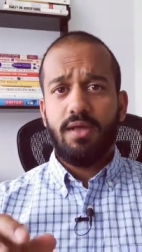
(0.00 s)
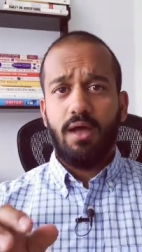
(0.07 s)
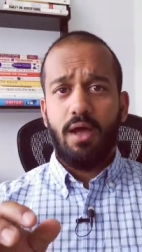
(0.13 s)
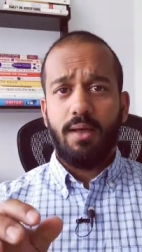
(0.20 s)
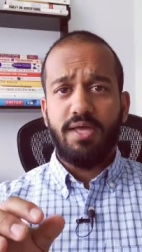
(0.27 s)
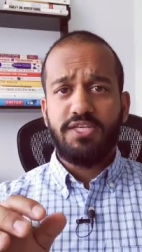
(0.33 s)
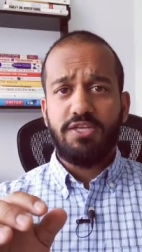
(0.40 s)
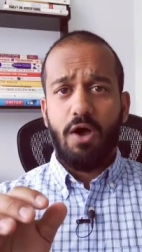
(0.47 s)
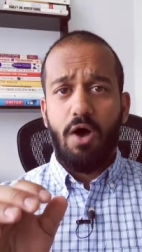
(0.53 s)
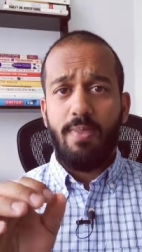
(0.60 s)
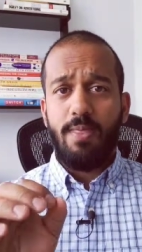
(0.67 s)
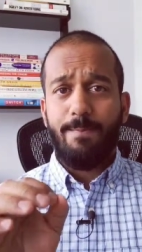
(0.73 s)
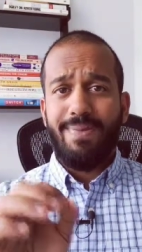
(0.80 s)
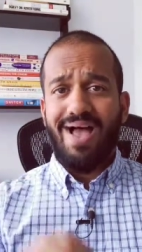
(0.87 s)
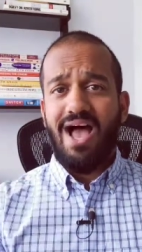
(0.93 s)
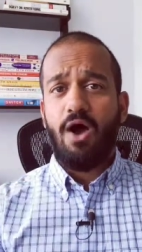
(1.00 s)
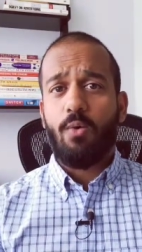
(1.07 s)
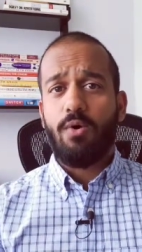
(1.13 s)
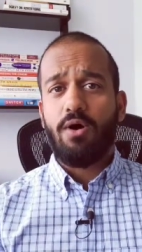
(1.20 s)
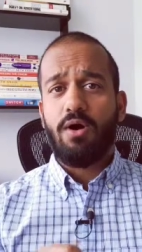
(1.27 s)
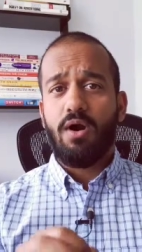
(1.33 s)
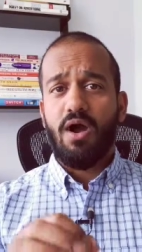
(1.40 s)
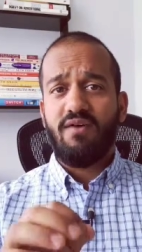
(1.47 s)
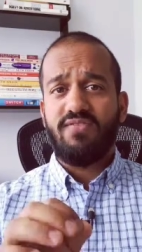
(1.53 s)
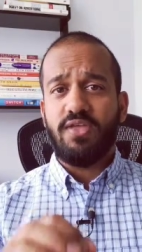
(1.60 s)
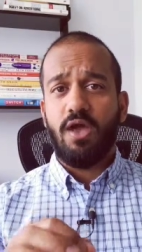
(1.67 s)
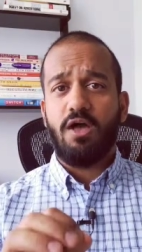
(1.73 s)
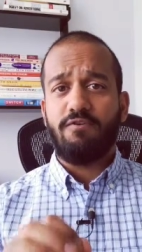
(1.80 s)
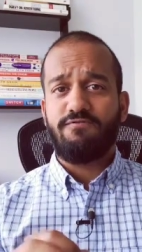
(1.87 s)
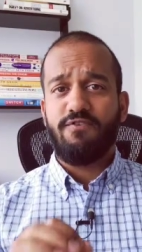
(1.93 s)
Uh, it's on the power of
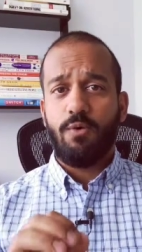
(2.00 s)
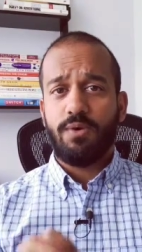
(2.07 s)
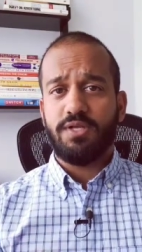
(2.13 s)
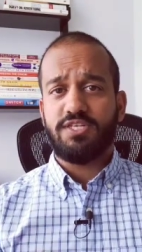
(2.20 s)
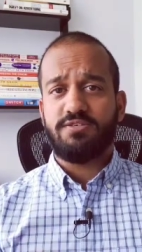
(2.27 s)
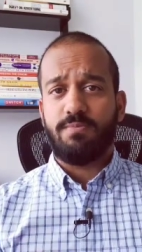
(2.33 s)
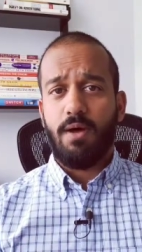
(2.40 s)
the unfocused